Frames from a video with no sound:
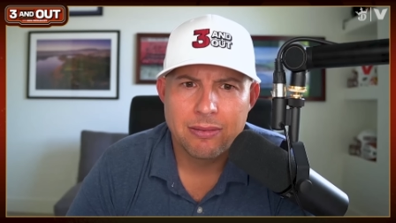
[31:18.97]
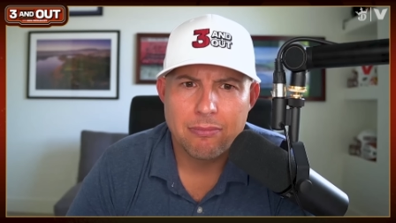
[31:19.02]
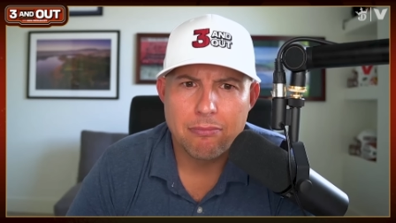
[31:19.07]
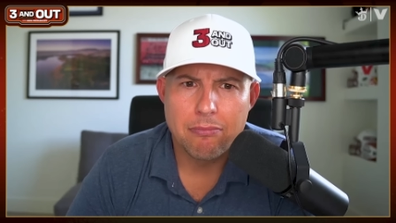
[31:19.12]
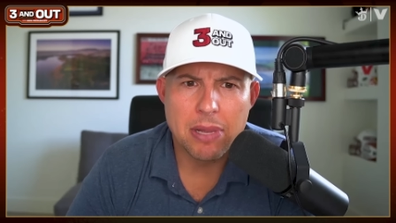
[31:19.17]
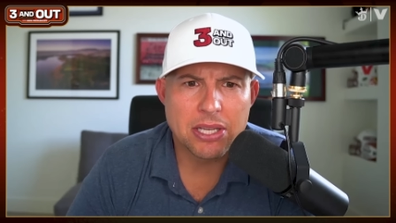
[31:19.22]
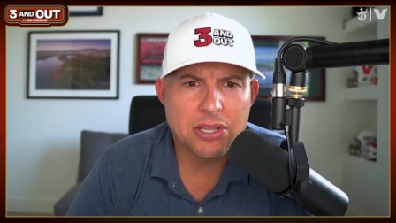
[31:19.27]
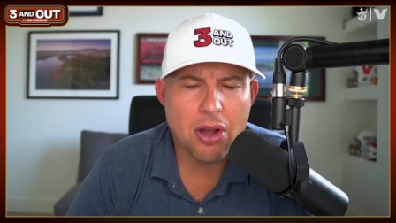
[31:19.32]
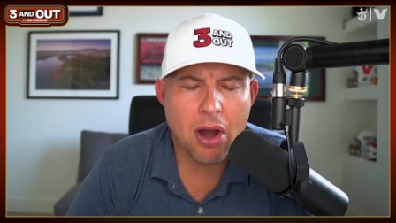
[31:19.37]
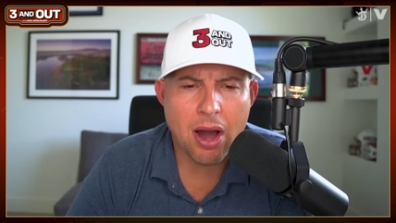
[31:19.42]

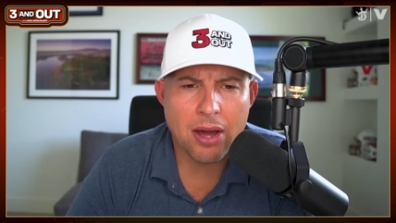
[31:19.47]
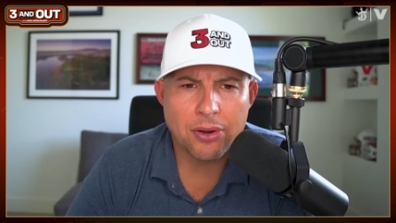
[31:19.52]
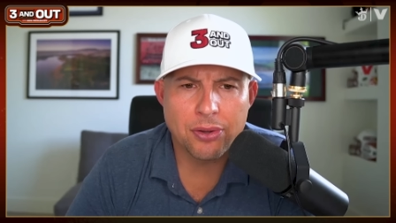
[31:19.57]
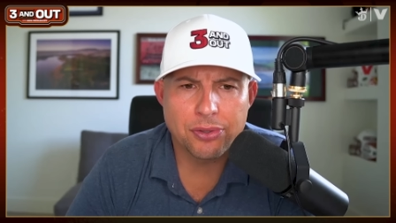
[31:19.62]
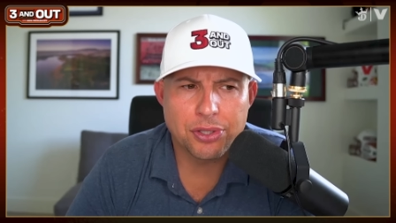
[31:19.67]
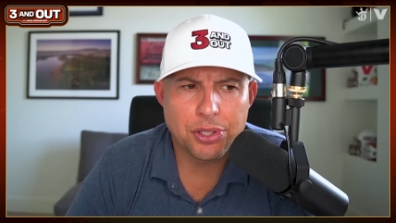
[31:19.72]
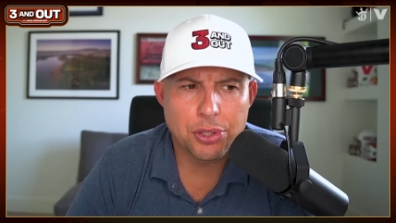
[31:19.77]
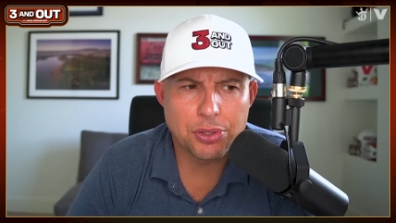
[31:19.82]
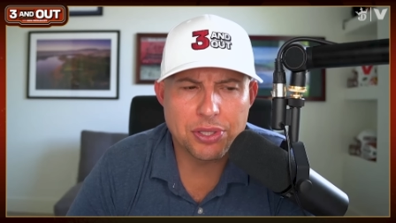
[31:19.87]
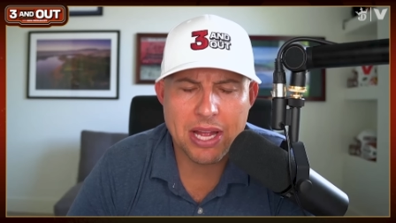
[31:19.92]

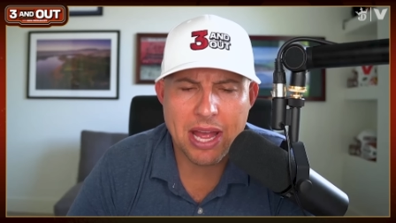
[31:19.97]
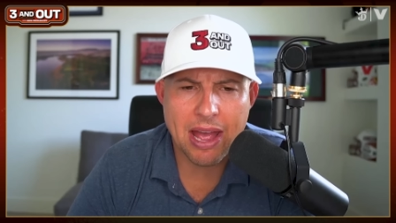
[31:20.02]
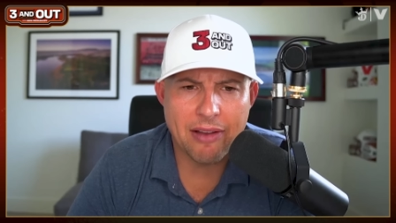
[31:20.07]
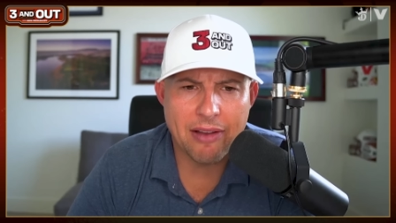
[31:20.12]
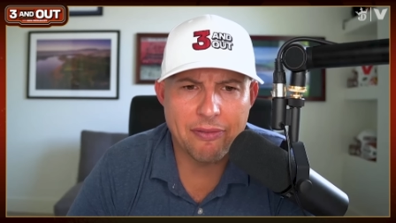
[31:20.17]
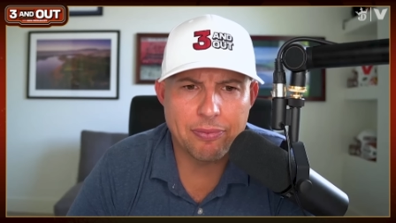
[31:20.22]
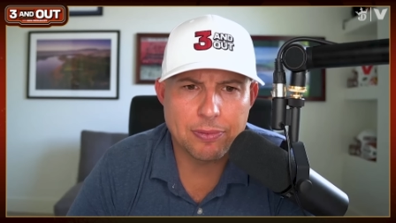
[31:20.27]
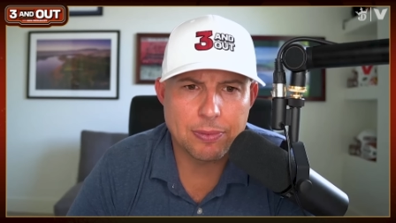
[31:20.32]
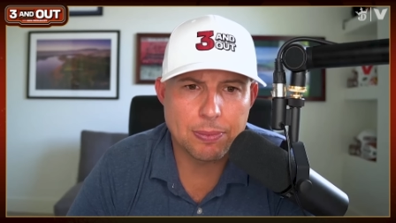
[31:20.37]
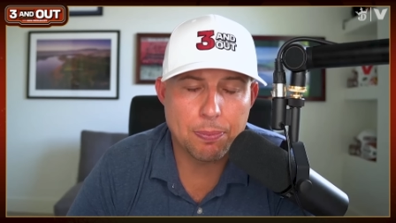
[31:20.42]
McDonald's used to
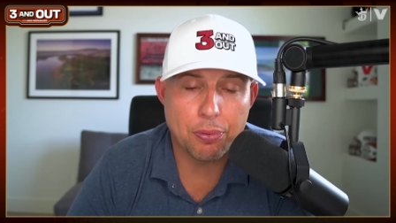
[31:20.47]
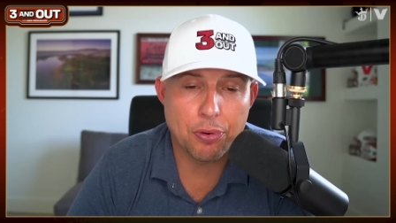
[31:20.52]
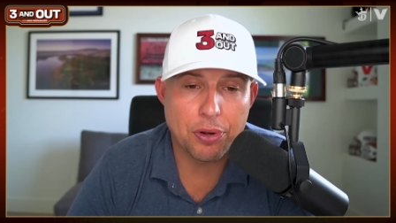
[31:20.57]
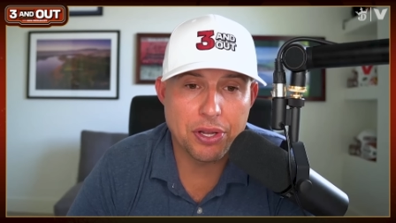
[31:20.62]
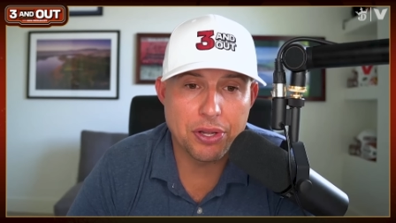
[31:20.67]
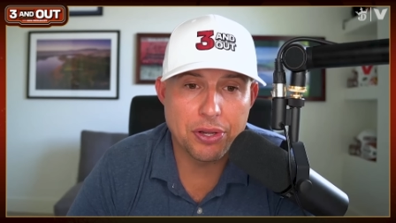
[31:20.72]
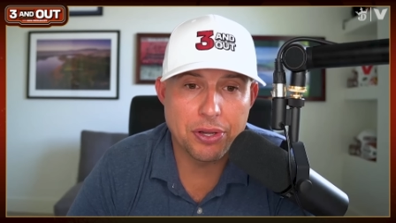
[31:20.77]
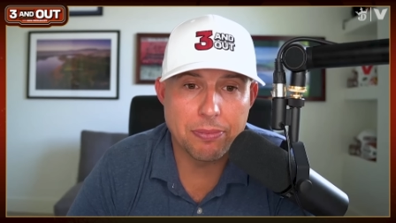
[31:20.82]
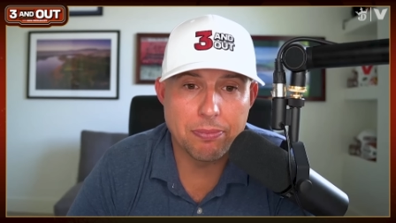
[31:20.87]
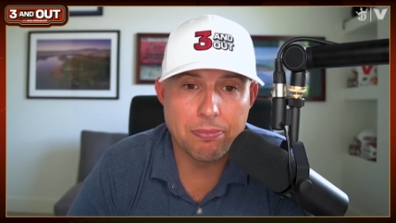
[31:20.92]
have pretty
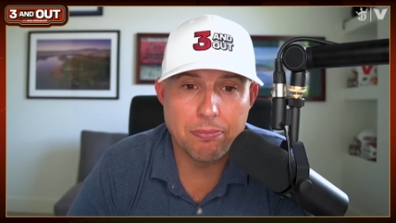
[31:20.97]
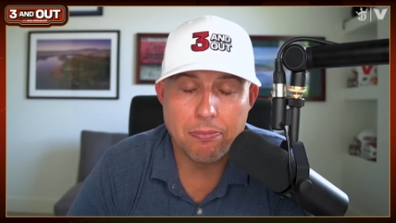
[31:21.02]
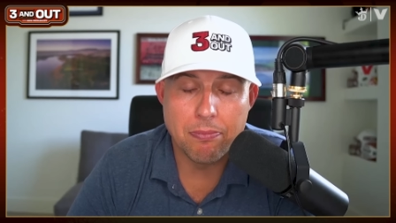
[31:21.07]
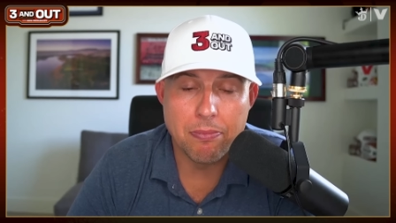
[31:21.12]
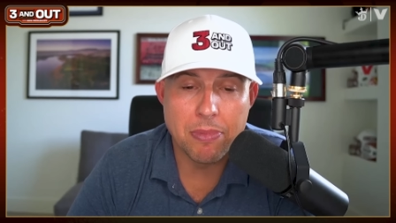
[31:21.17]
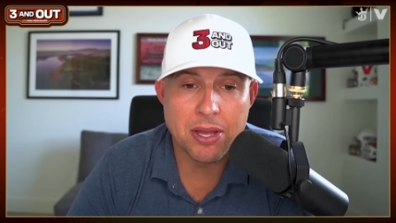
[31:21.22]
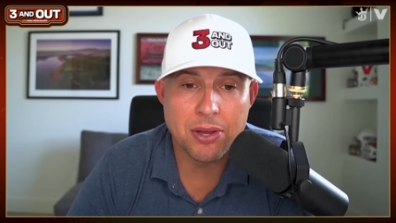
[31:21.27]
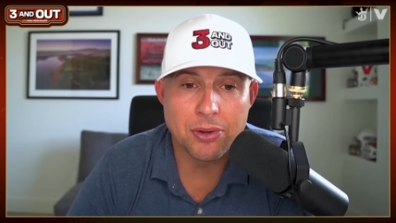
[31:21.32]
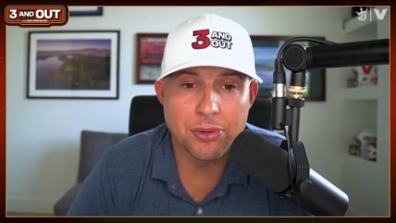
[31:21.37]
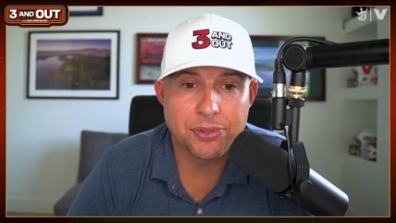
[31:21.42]
good
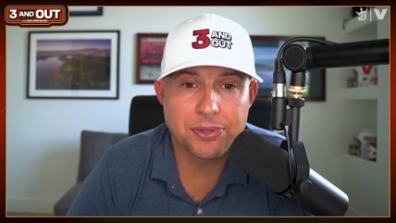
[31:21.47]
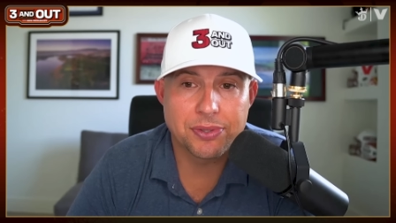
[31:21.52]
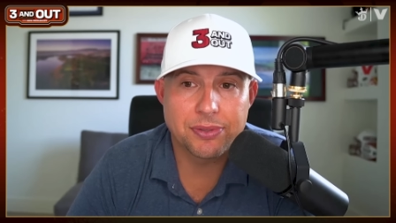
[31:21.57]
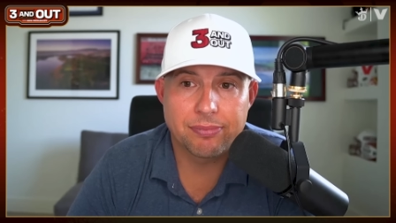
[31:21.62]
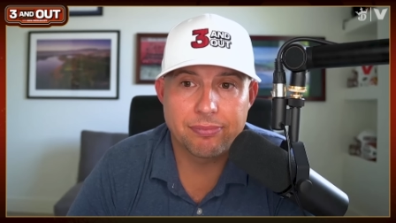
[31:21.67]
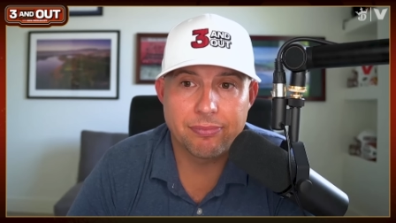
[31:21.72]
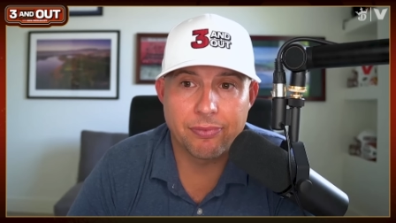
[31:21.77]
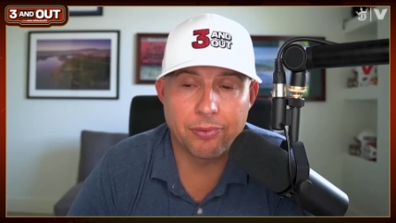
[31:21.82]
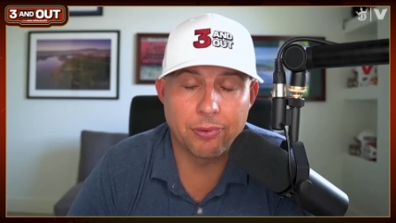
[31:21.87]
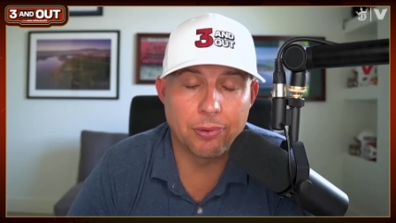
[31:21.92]
meals
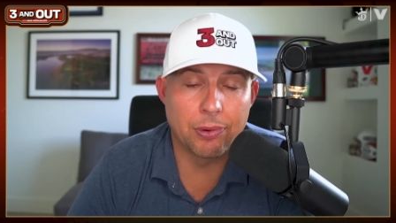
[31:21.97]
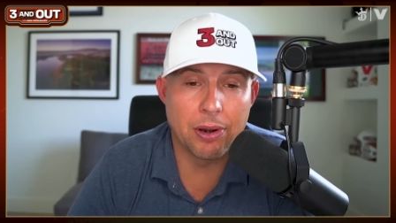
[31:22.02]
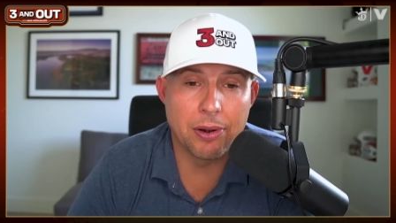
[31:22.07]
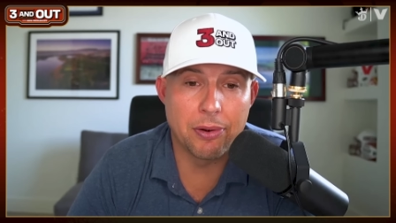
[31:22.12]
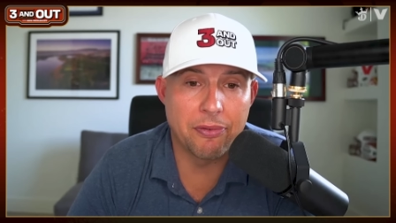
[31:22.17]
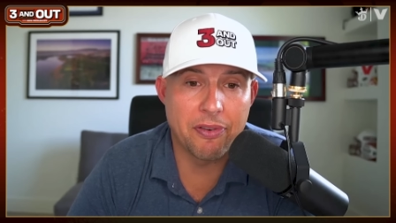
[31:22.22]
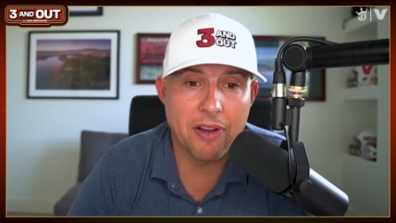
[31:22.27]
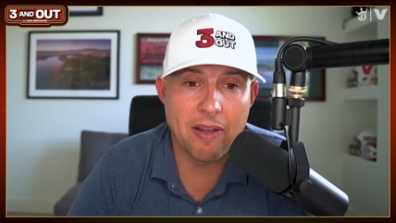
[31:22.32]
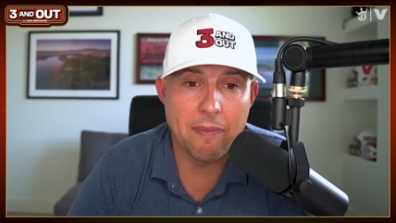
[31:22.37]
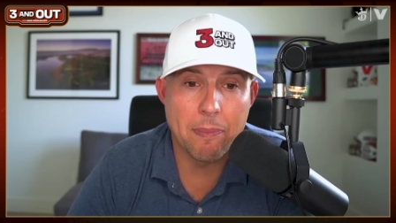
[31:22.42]
for under
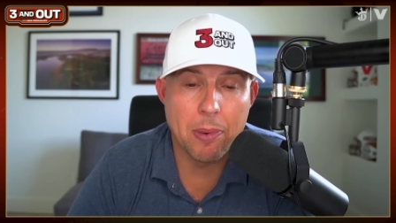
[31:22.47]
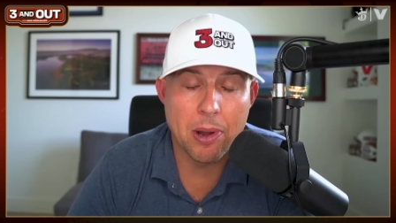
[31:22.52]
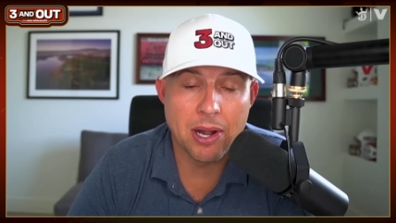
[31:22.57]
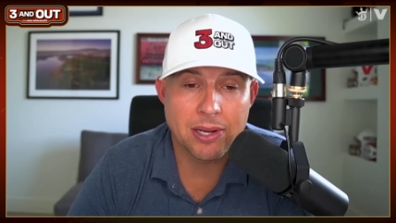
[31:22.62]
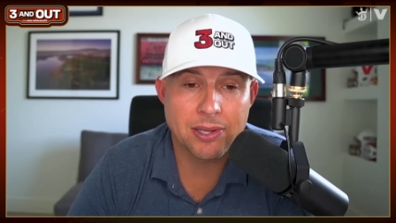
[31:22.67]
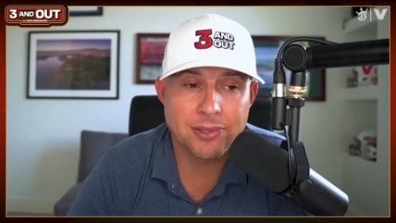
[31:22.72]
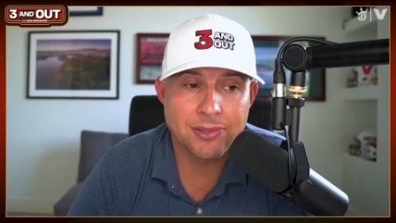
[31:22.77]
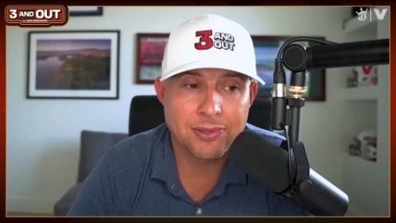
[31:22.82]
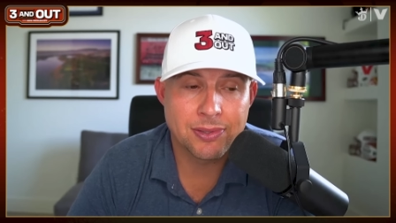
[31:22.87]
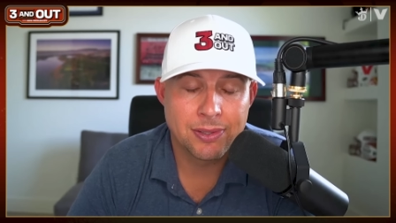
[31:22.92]
five
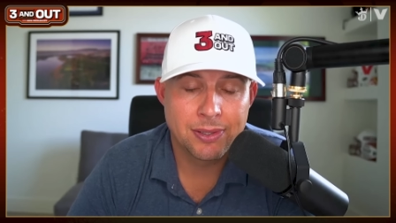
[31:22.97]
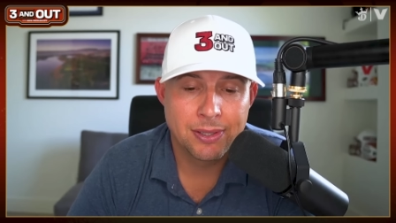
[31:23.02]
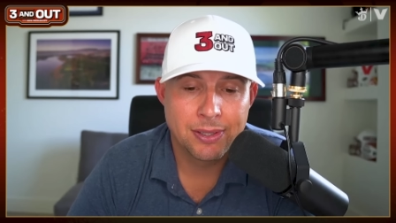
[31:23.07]
bucks.